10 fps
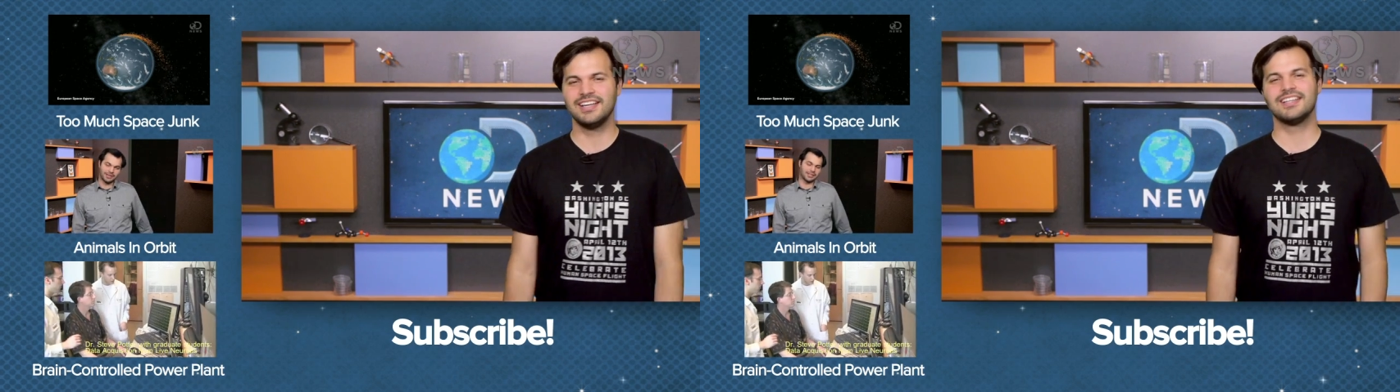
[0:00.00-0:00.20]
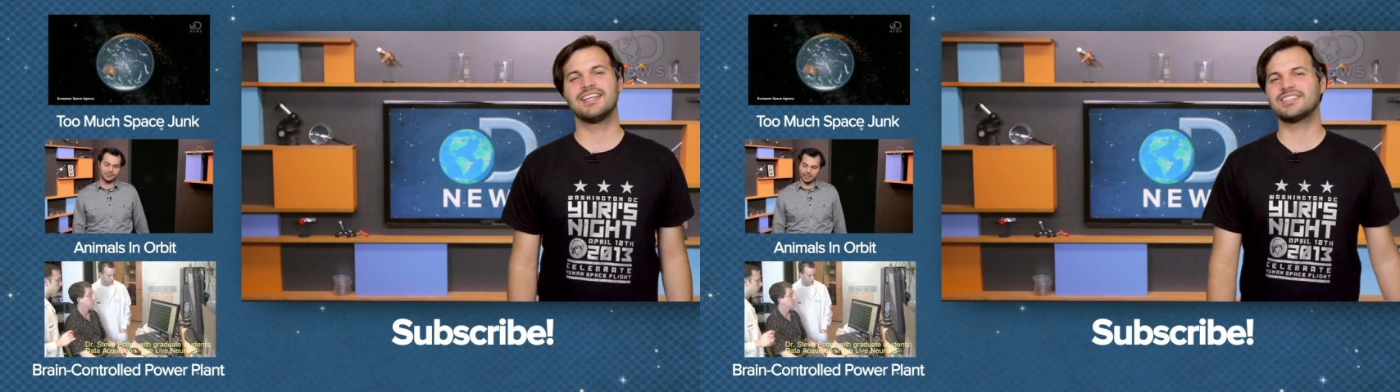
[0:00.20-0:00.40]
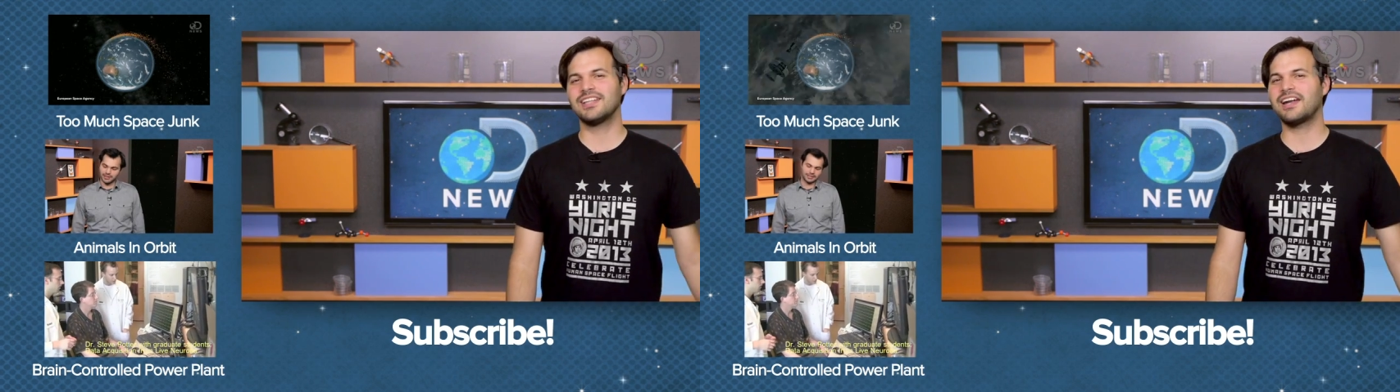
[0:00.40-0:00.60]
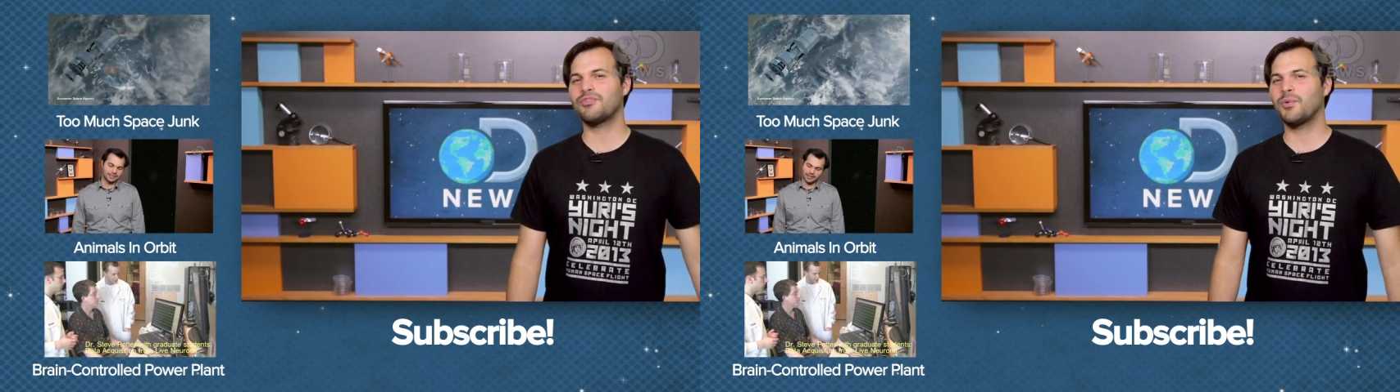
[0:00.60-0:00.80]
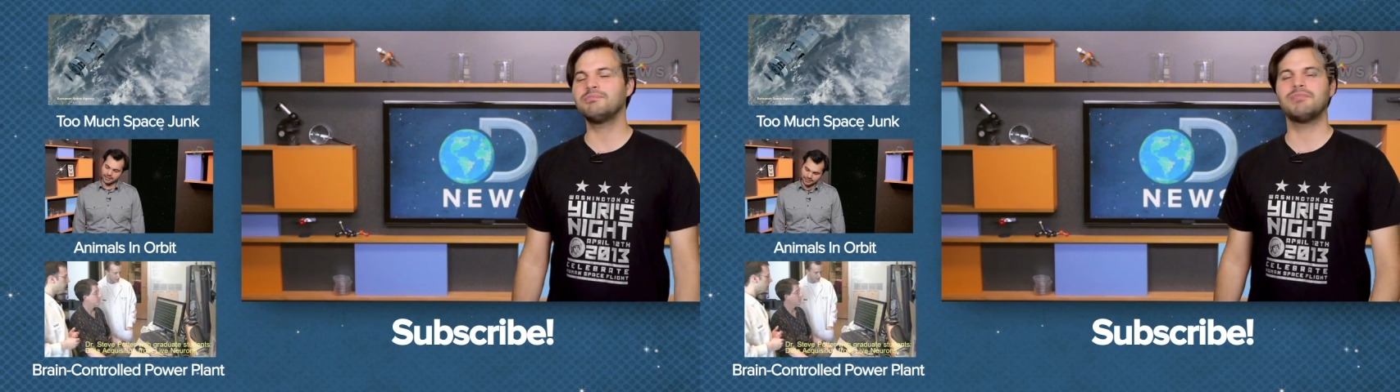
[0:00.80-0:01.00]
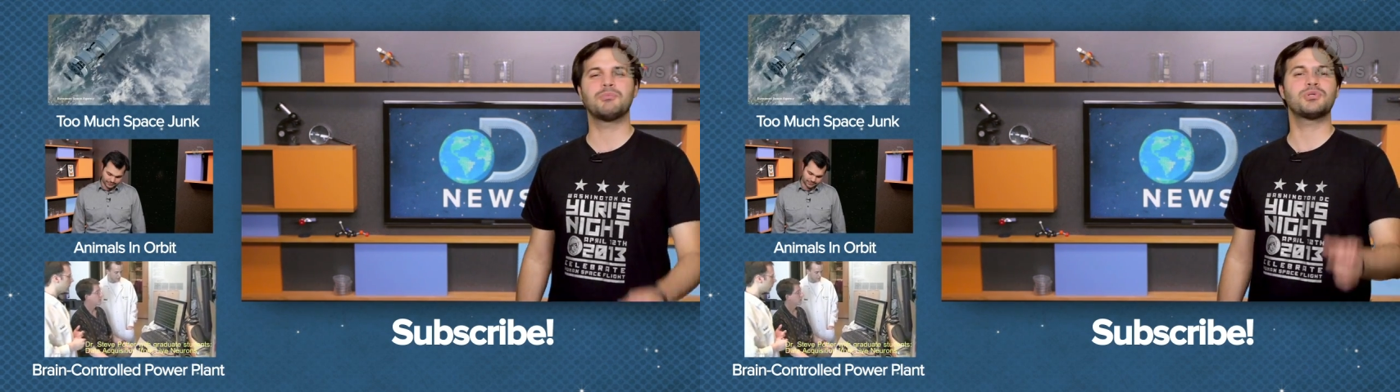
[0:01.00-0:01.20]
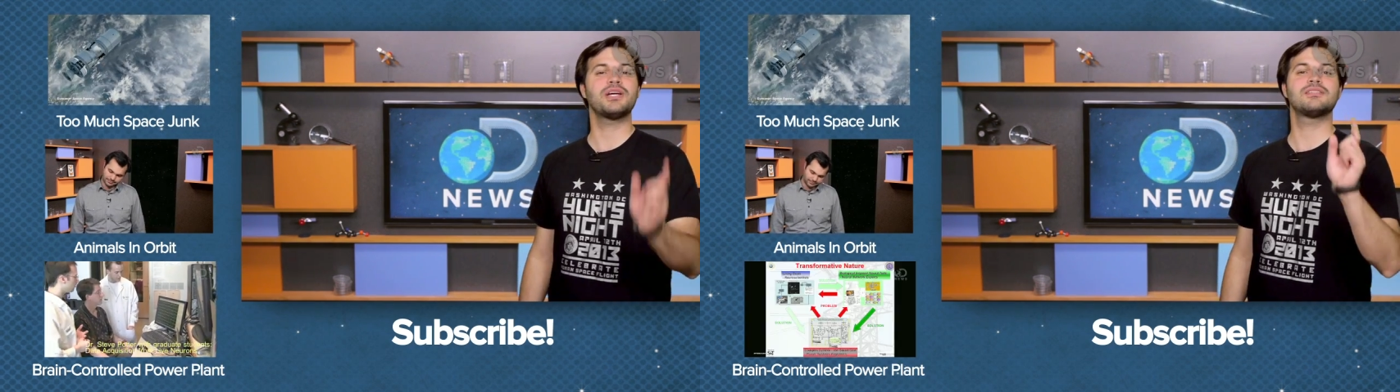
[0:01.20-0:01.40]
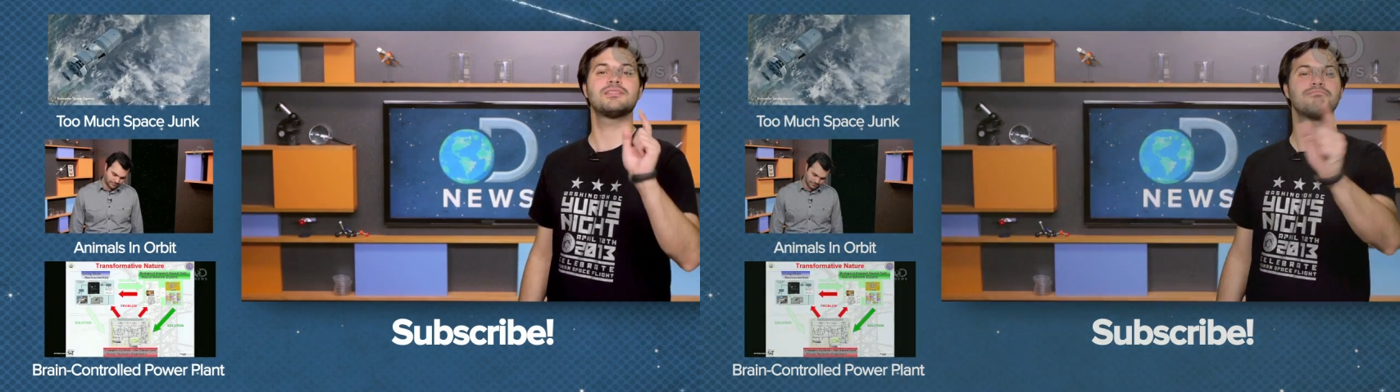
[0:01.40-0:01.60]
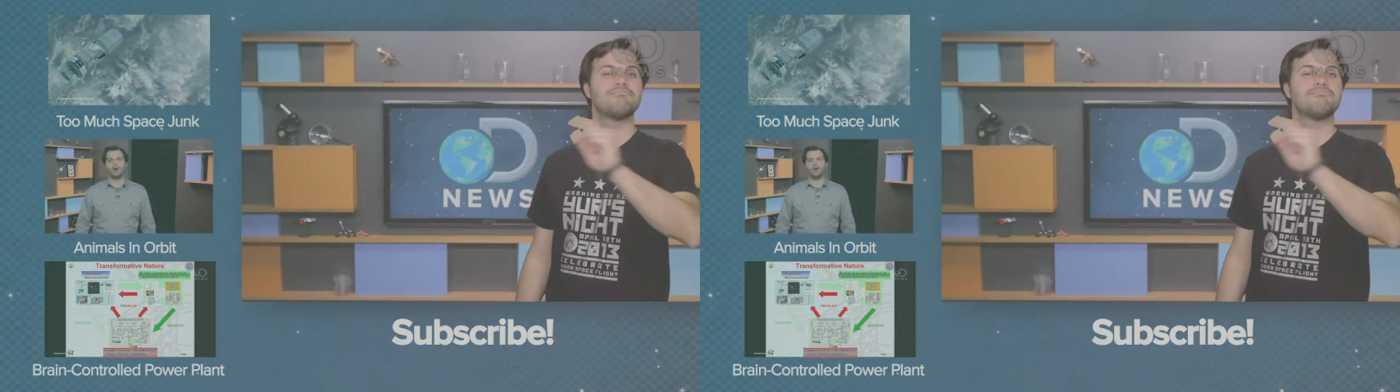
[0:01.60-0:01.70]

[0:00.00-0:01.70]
Thanks a lot, everyone. I'm Trace.